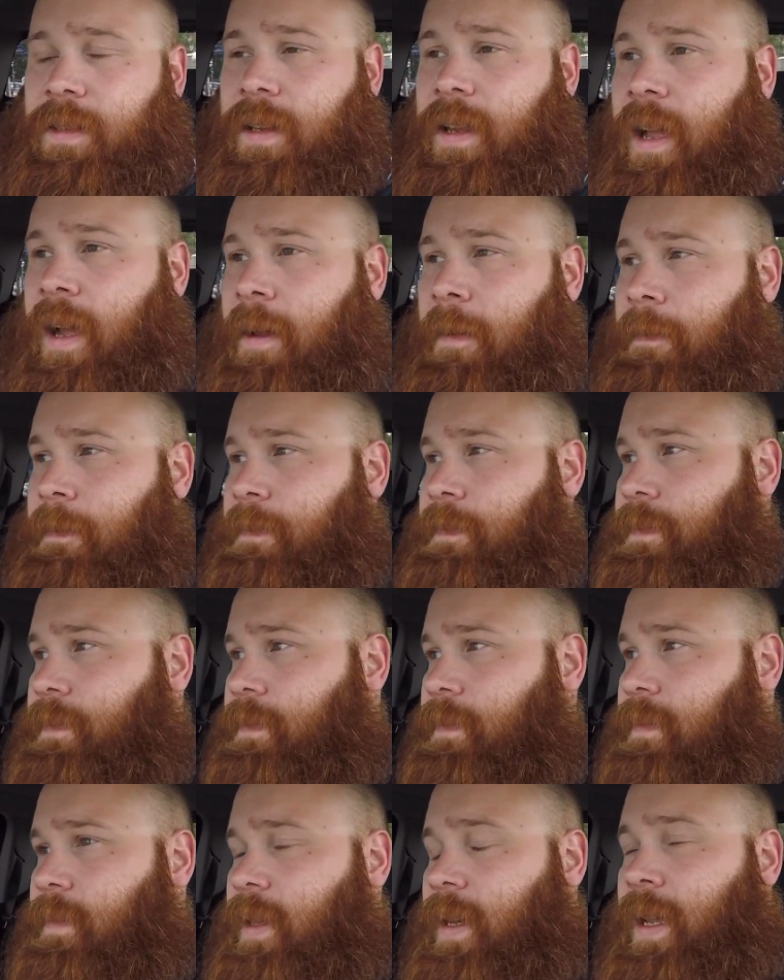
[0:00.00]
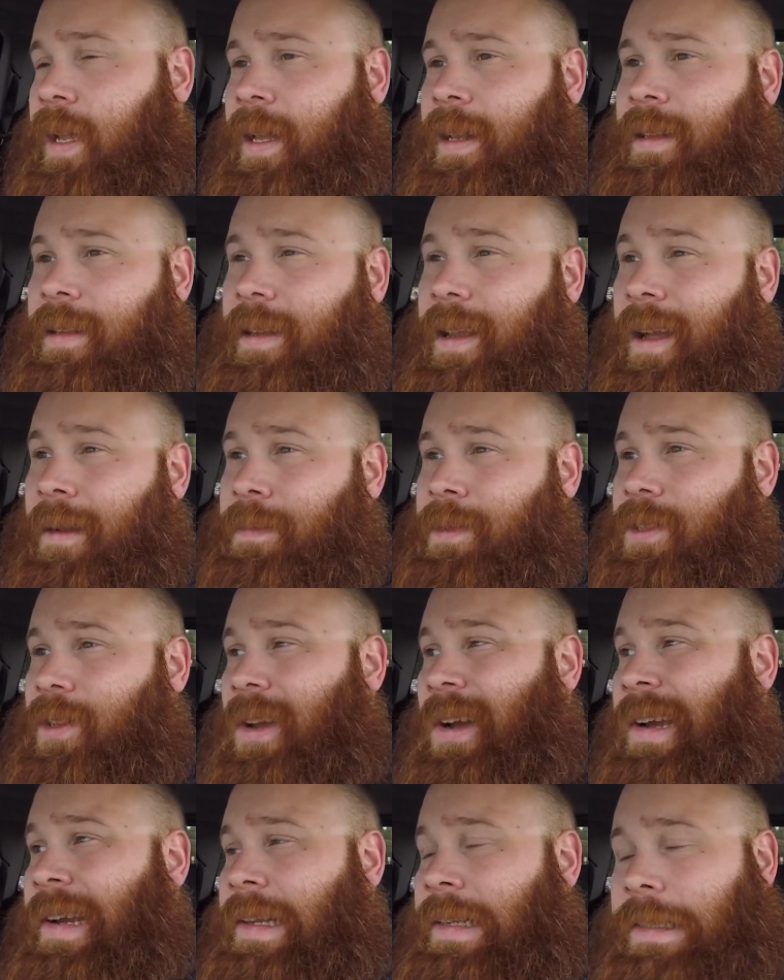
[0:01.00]
I'm
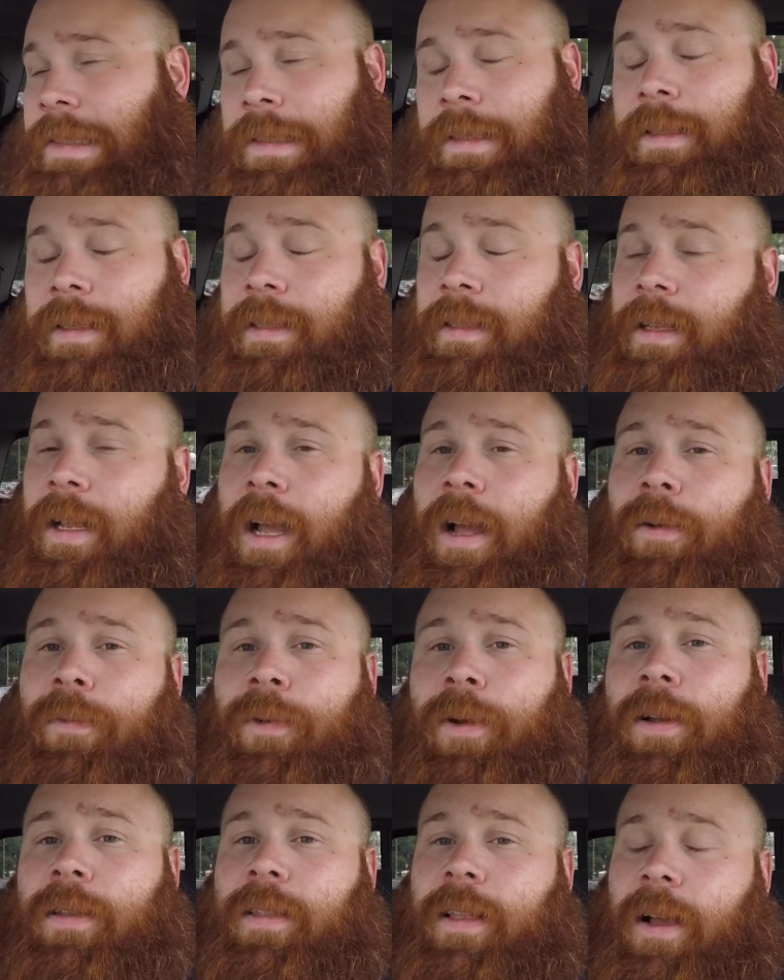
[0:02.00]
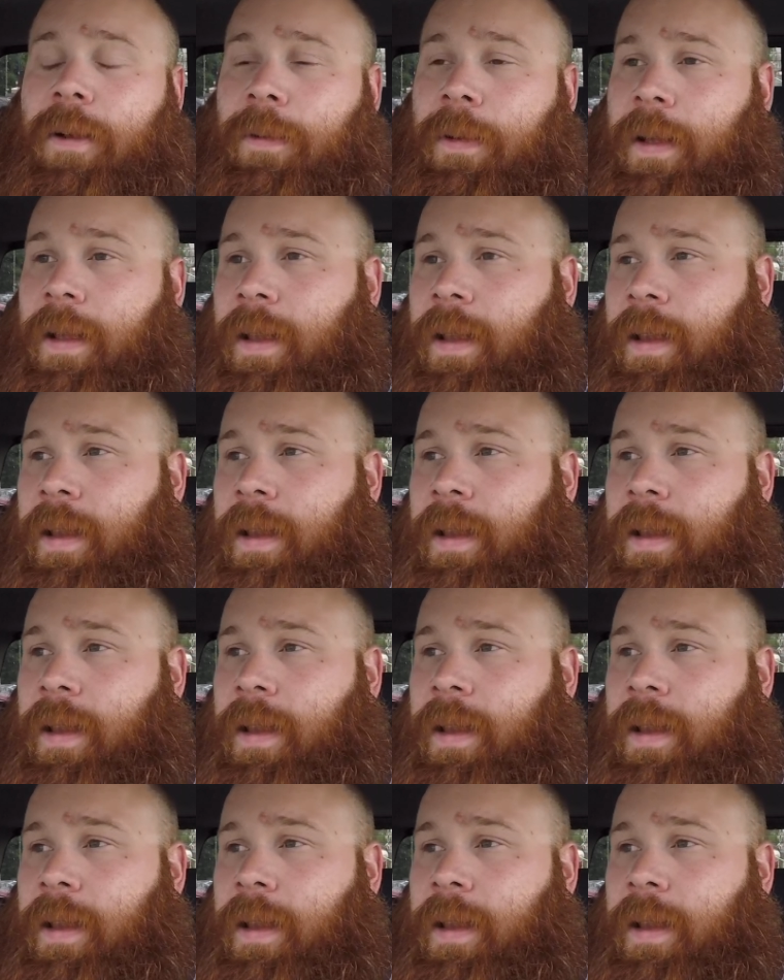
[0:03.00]
sorry, it just does not work that way.